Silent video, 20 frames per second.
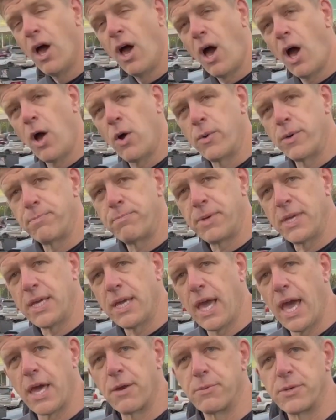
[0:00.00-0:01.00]

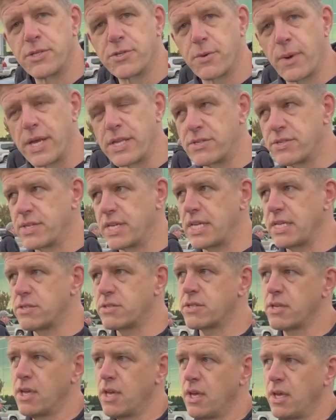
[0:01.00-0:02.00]
OMP head restraint
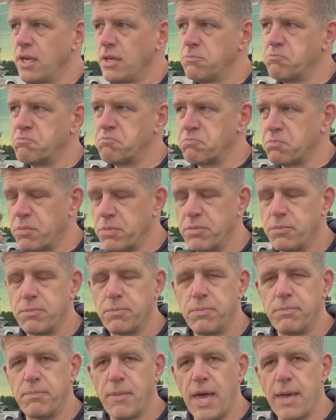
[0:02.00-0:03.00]
seats.
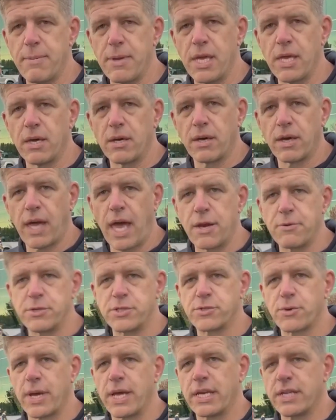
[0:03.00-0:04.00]
Maybe a head
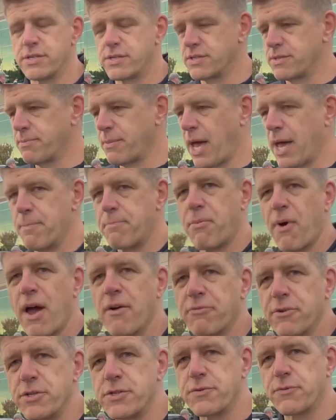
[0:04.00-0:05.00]
restraint isn't my
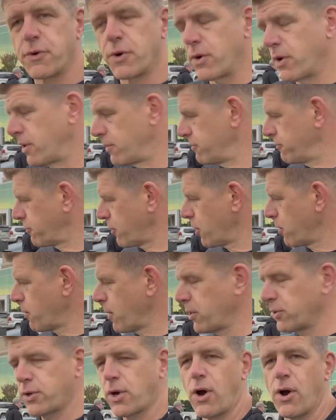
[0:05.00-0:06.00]
preference for a
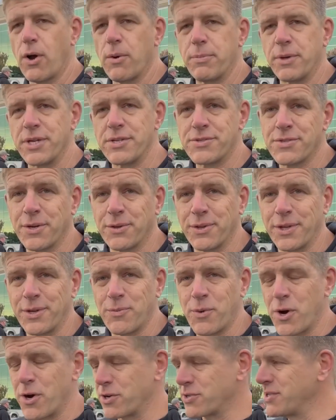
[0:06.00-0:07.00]
road car, but it certainly
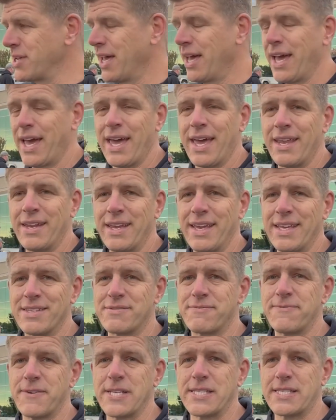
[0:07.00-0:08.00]
works, and
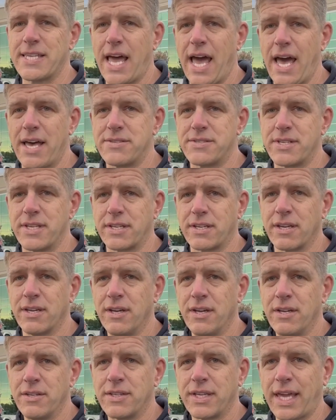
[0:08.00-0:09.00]
it's fantastic
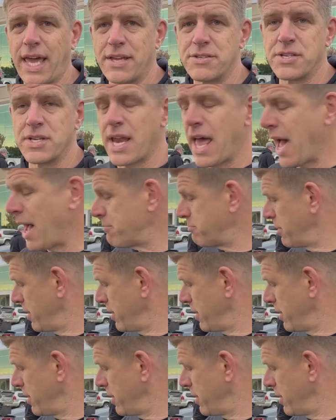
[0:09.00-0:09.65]
to catch a nap.